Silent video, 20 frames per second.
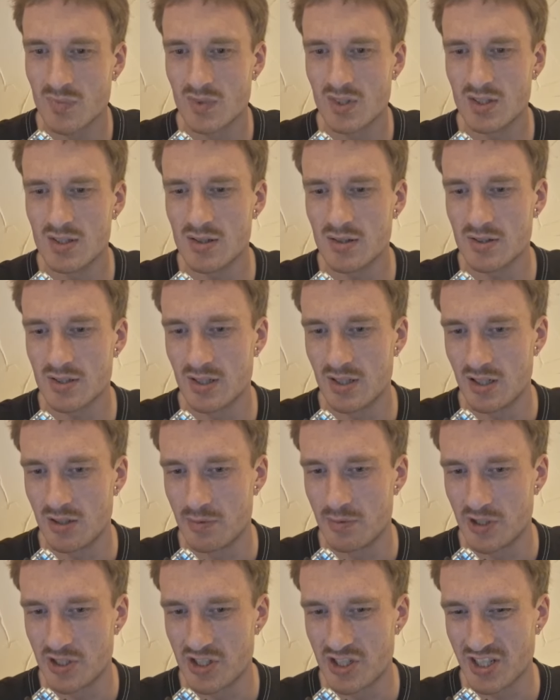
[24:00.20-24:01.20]
This looks a little
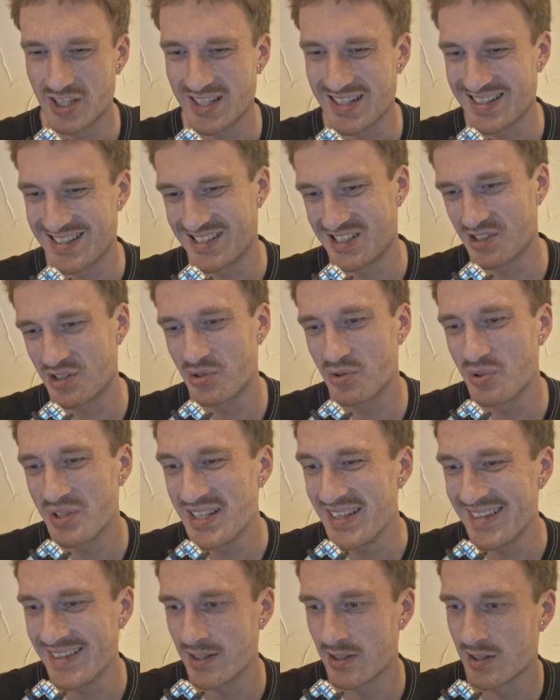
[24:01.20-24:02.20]
bit
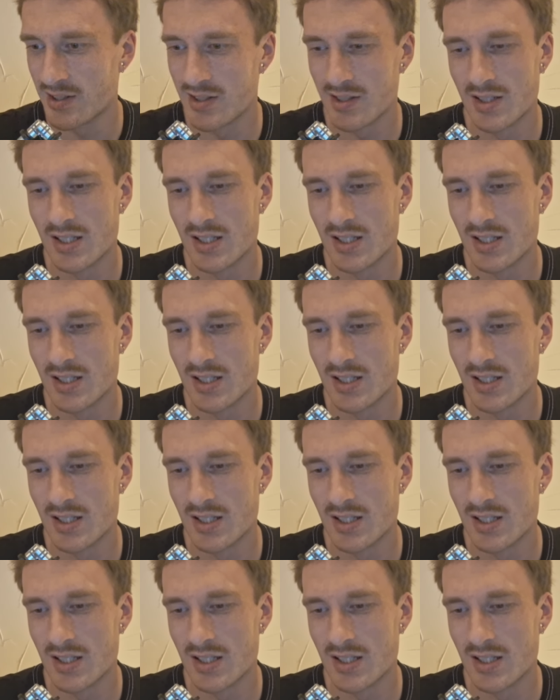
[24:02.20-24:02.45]
Chicago-y.